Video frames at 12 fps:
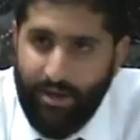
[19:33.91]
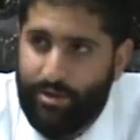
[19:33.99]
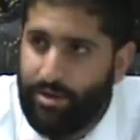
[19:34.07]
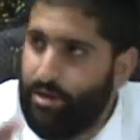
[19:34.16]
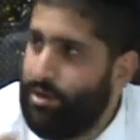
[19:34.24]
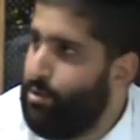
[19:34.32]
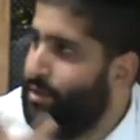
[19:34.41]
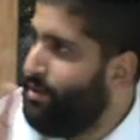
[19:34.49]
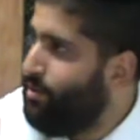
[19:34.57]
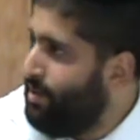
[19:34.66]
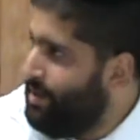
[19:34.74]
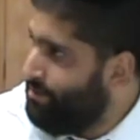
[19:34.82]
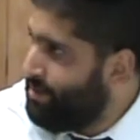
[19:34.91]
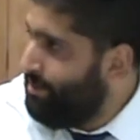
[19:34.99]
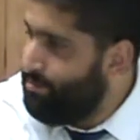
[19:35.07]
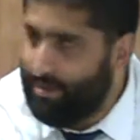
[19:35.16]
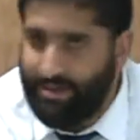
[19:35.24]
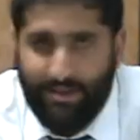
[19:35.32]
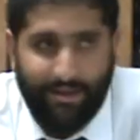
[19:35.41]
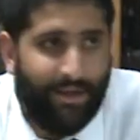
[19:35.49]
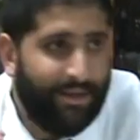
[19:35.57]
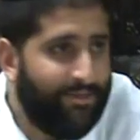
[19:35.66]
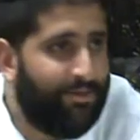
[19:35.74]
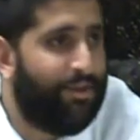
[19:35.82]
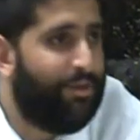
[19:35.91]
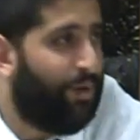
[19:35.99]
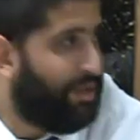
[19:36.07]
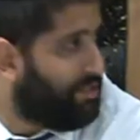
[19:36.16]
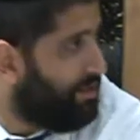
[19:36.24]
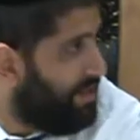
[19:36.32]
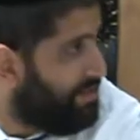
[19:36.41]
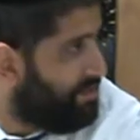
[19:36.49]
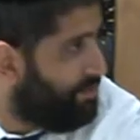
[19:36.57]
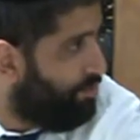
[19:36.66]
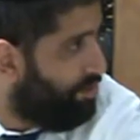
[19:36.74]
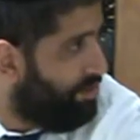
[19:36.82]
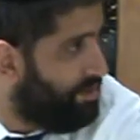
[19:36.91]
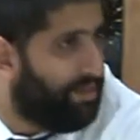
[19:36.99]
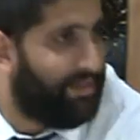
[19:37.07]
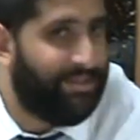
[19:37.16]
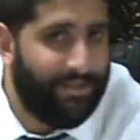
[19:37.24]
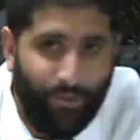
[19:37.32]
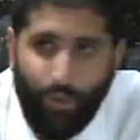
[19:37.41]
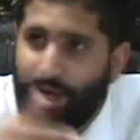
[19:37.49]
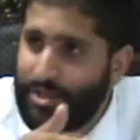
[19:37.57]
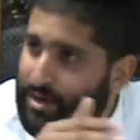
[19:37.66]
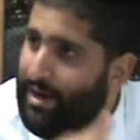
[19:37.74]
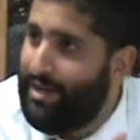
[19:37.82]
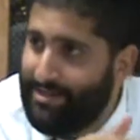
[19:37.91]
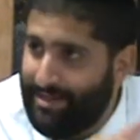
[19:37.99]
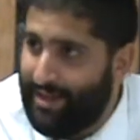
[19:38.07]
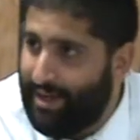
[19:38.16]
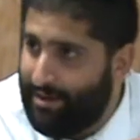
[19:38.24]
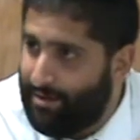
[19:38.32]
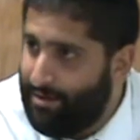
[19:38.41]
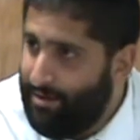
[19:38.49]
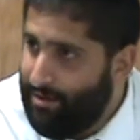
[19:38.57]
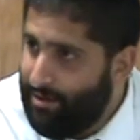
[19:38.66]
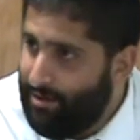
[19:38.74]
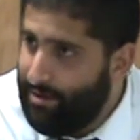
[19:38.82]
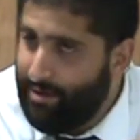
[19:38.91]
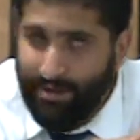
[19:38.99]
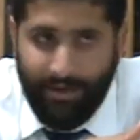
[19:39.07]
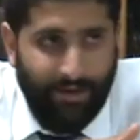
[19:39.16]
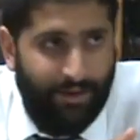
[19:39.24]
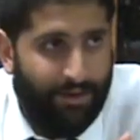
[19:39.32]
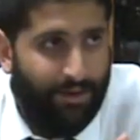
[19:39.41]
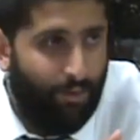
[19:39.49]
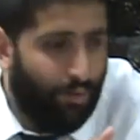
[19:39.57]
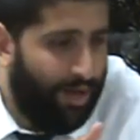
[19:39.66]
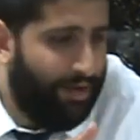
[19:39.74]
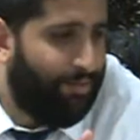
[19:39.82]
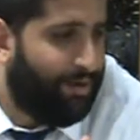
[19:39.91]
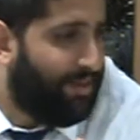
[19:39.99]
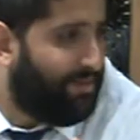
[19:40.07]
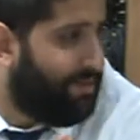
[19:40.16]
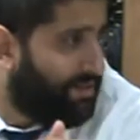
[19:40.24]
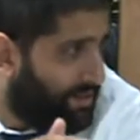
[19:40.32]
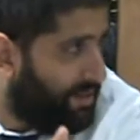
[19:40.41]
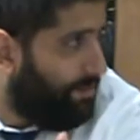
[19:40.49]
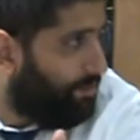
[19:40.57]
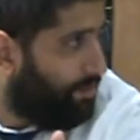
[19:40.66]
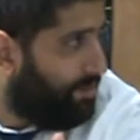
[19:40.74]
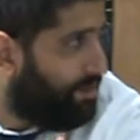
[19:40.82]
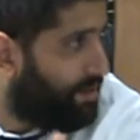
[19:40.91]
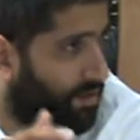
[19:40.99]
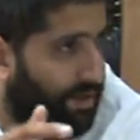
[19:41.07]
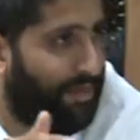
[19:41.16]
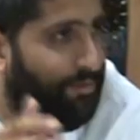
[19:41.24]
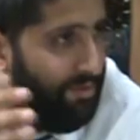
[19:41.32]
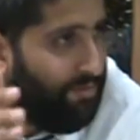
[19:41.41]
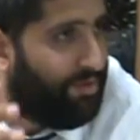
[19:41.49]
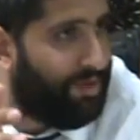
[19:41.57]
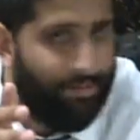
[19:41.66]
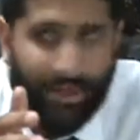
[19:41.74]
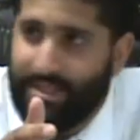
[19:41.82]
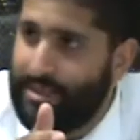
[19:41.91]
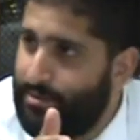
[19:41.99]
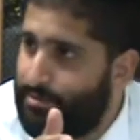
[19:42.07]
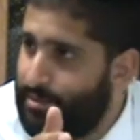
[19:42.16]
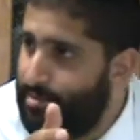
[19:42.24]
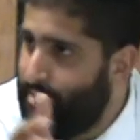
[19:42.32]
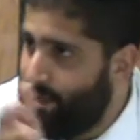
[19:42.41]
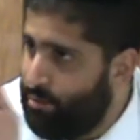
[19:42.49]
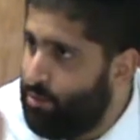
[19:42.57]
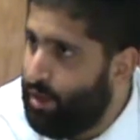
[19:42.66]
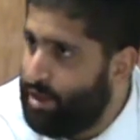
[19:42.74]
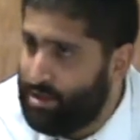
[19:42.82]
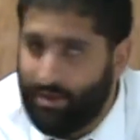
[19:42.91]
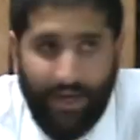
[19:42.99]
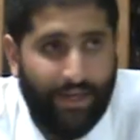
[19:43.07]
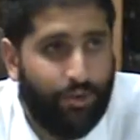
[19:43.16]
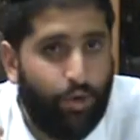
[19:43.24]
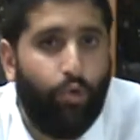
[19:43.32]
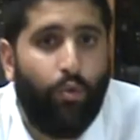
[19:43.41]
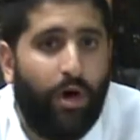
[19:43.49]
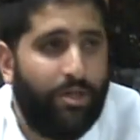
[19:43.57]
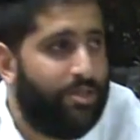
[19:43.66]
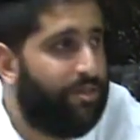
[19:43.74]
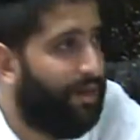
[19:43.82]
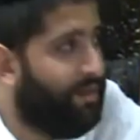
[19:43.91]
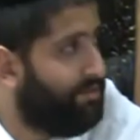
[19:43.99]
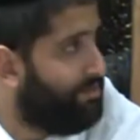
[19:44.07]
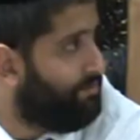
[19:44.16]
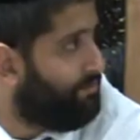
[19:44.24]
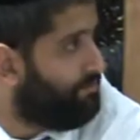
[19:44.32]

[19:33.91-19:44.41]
So you know when the Kohanim comes to the synagogue, even though they wash their hands in the morning, they still wash their hands again. Why? Because in the temple, the Kohanim, before they blessed the people, they would wash their hands. Who washed their hands?